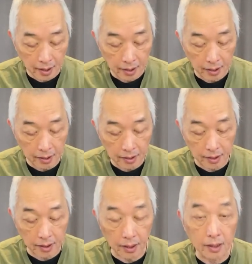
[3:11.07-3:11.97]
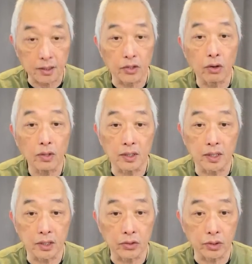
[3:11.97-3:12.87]
he's a yoga
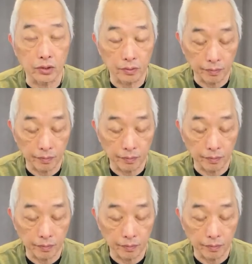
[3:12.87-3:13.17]
teacher,